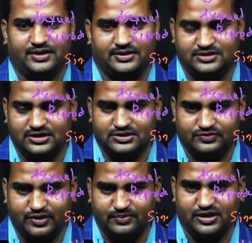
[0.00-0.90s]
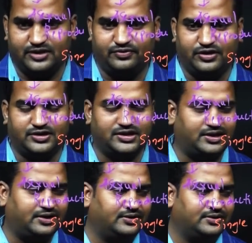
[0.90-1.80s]
and genes from their
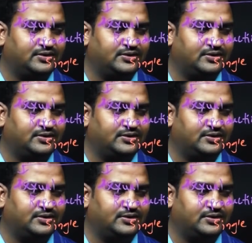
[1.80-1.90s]
father,